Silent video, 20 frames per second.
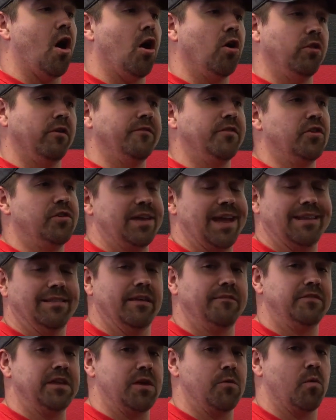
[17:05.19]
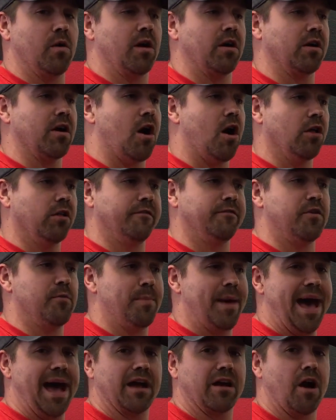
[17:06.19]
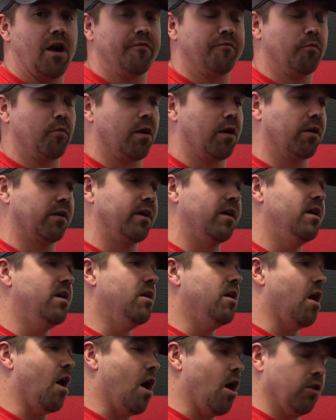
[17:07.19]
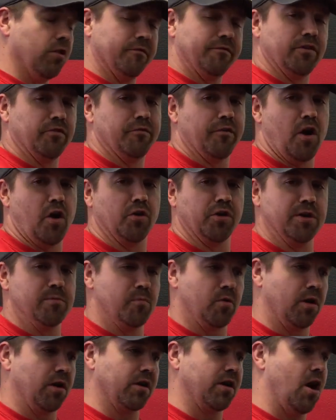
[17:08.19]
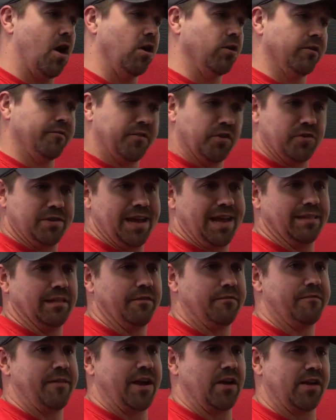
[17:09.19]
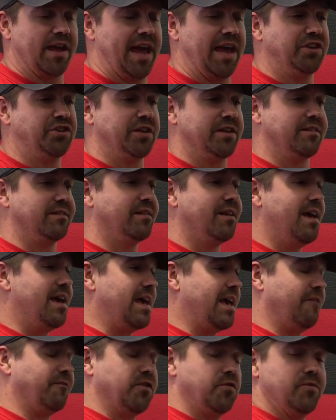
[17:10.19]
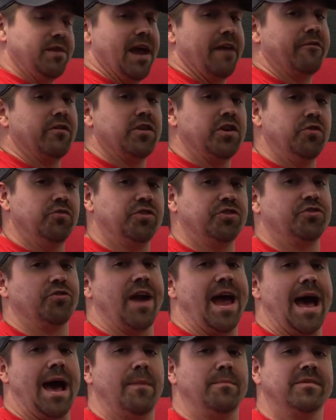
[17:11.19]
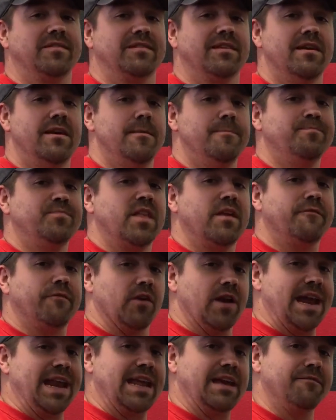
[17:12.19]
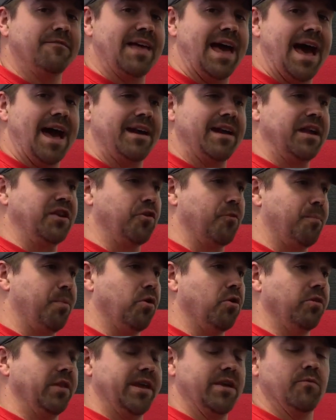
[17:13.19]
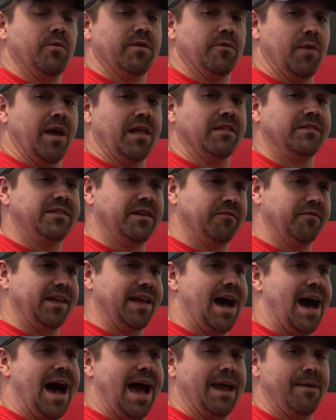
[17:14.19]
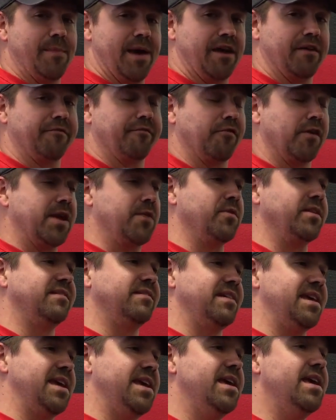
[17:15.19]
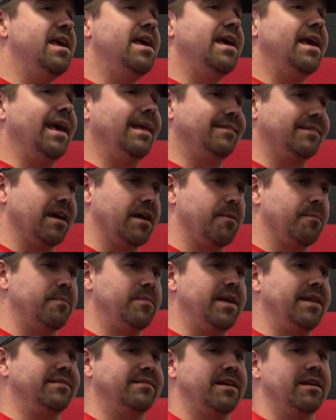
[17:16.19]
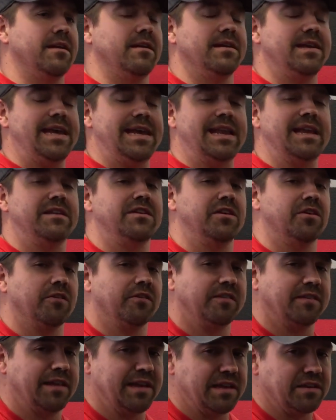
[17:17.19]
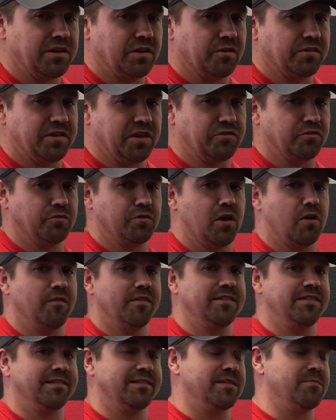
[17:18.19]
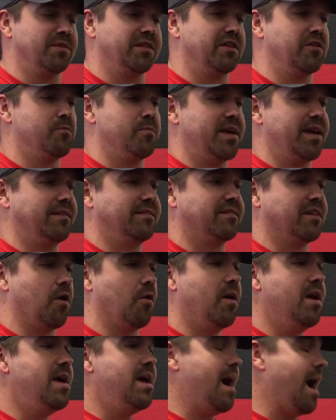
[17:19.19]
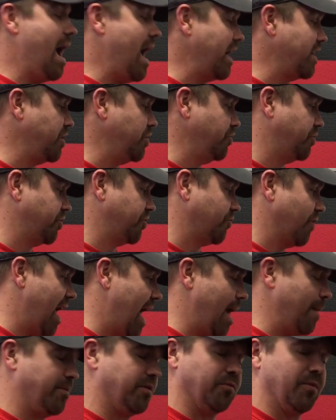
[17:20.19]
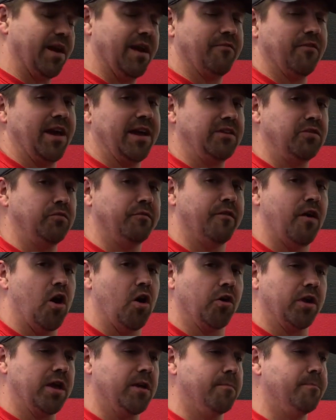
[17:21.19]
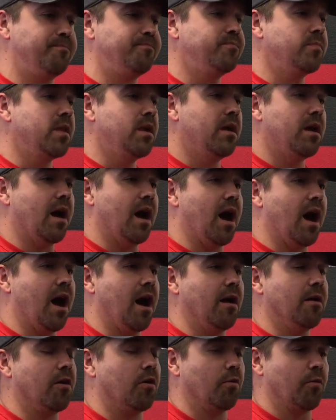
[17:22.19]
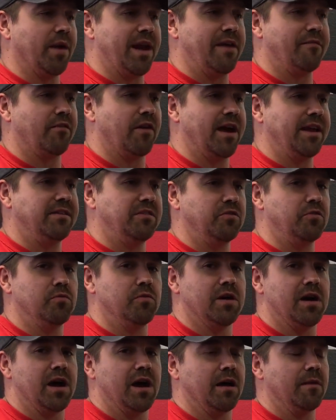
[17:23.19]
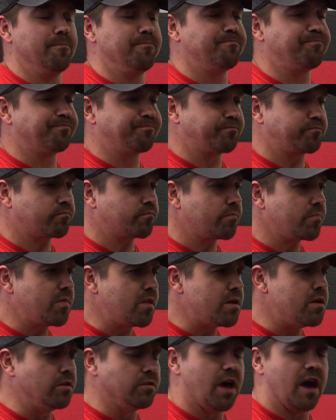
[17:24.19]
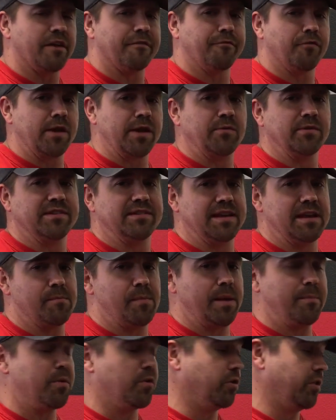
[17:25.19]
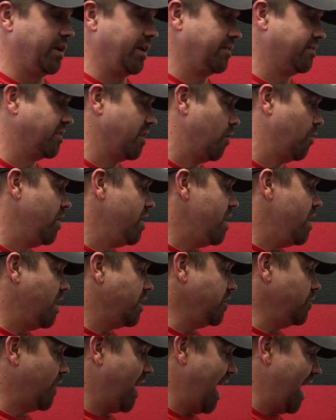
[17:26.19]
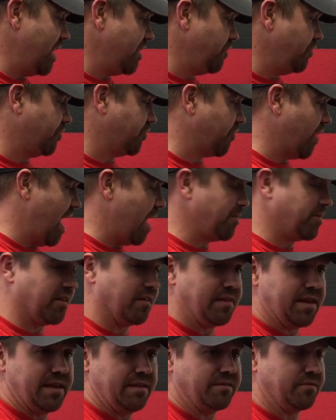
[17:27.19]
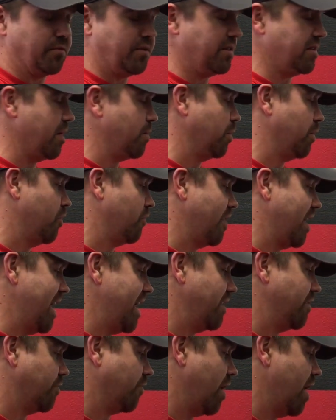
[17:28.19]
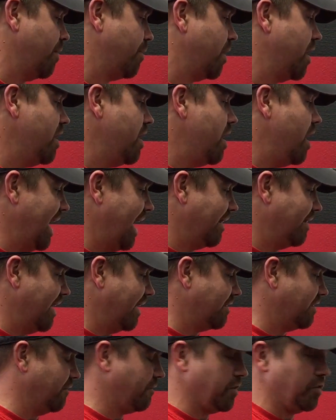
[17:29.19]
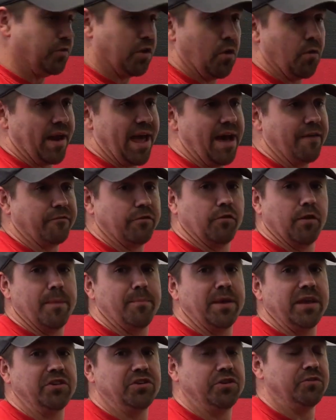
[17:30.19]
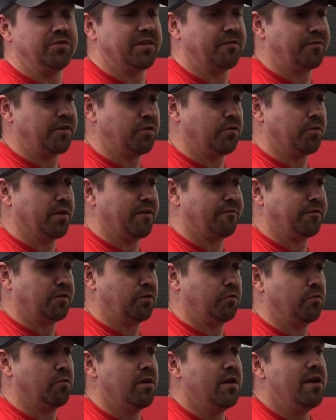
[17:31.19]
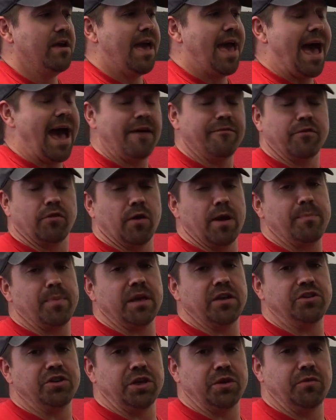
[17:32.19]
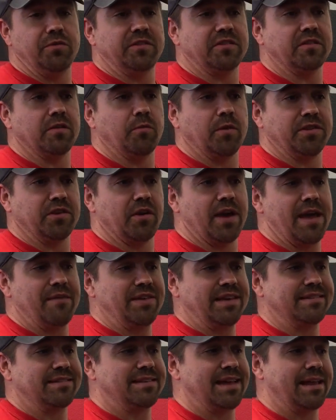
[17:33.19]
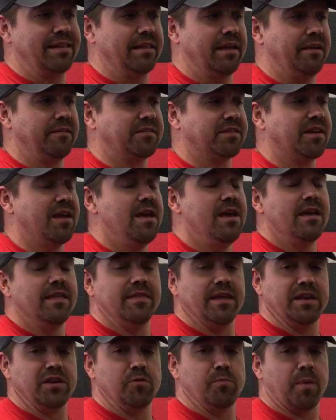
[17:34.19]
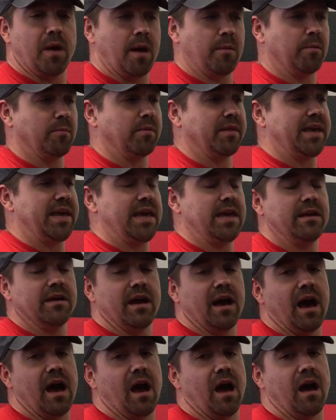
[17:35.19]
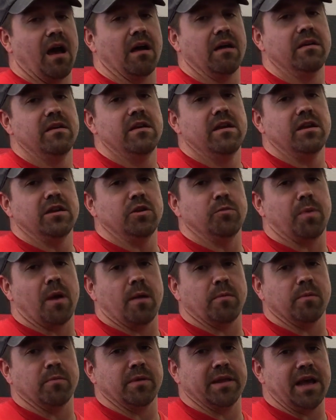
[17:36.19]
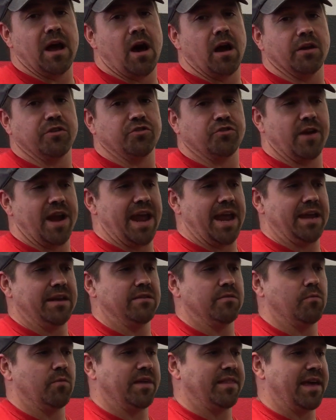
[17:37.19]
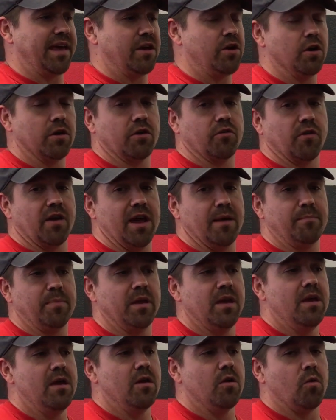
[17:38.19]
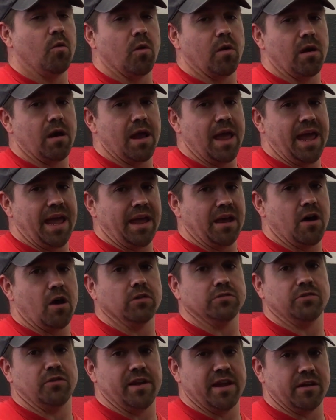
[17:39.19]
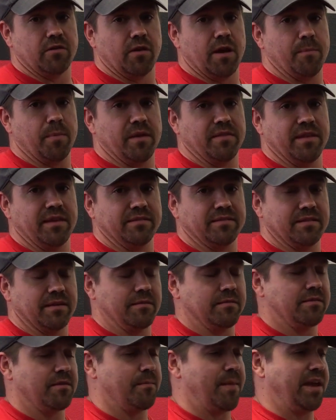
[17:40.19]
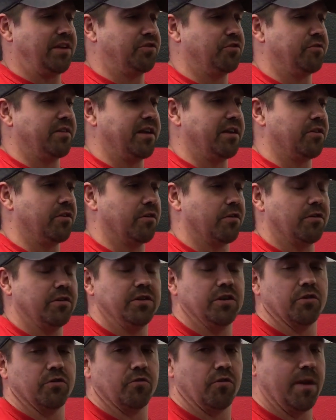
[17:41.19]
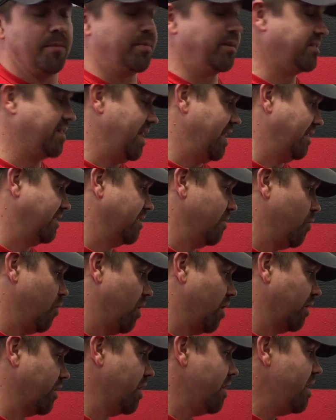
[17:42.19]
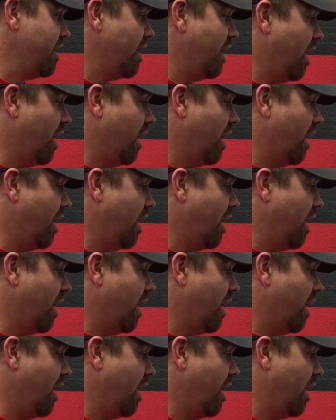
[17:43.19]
all of your deadlifting work, all of your back off work, all of your volume work, all of your deadlift variations, if you never use straps for any of that and you're pulling with a relatively high amount of frequency, it's gonna eat into your central nervous system a little bit. So I use straps whenever I do volume or whenever I do a lot of frequency on my pulling. So you can use straps on these with double overhand grip. Again, that's if you don't have grip issues. If you have grip issues with your heaviest deadlifts, then you probably ought to train with a hook grip or a alternate grip on this to make sure that your grip is getting some work.